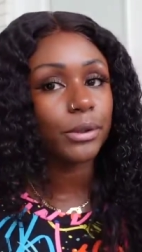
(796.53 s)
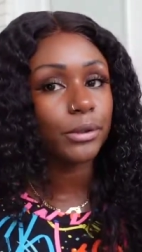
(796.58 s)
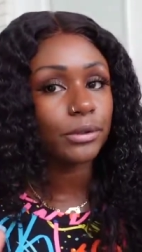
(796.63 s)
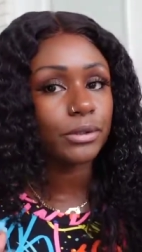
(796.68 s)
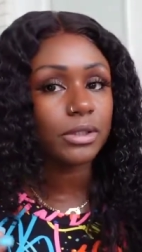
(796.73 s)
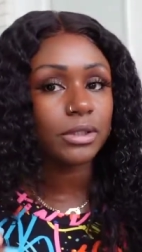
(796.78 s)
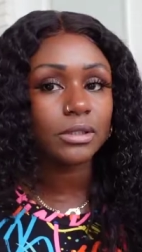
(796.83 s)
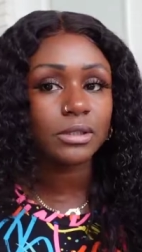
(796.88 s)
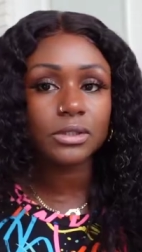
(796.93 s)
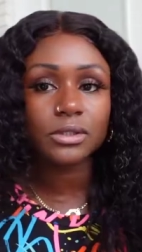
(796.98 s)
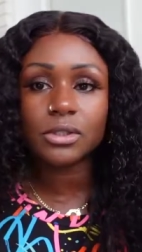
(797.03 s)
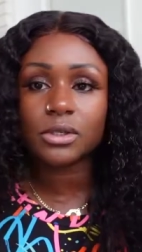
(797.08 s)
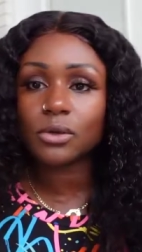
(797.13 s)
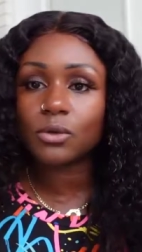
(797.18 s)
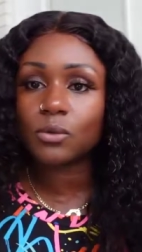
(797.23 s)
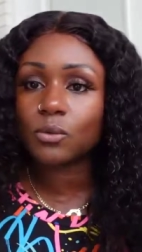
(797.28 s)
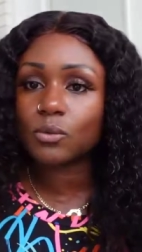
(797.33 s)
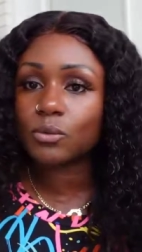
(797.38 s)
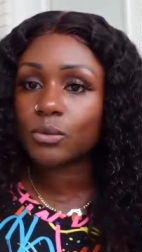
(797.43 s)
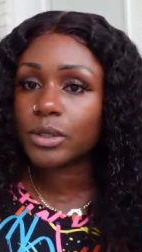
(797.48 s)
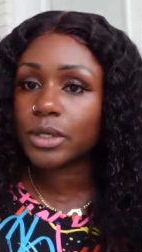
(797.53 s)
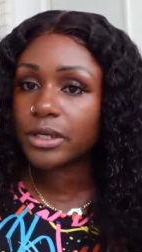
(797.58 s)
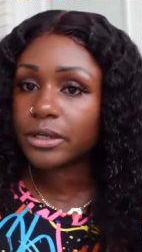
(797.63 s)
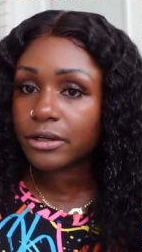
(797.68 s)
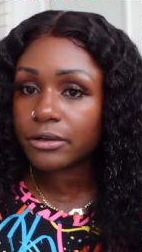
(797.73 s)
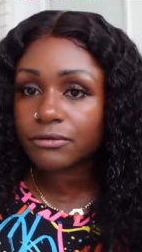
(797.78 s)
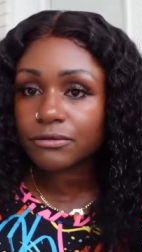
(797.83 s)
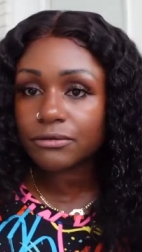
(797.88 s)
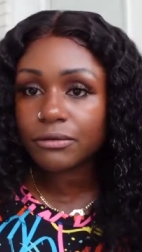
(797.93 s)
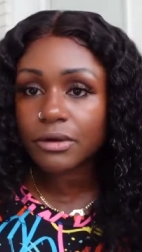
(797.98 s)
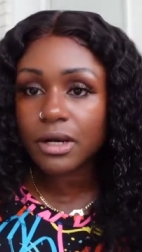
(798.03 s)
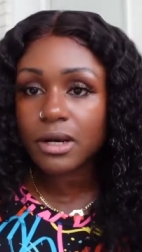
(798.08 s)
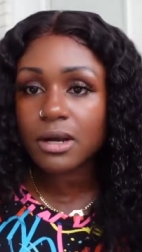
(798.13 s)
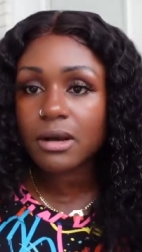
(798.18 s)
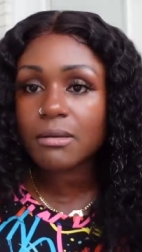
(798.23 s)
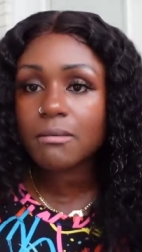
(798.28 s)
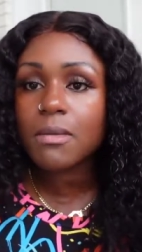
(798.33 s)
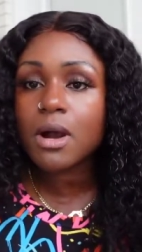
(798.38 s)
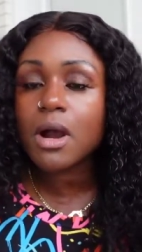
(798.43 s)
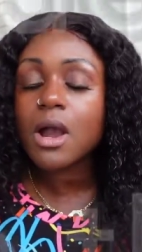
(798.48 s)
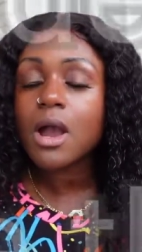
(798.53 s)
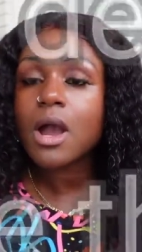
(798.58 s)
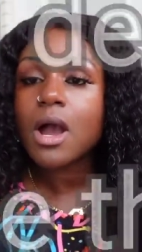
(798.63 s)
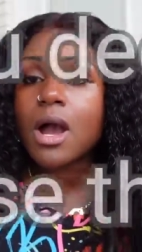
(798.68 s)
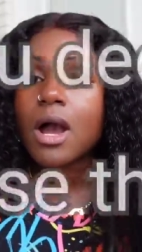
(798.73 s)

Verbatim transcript: purchase your hair from.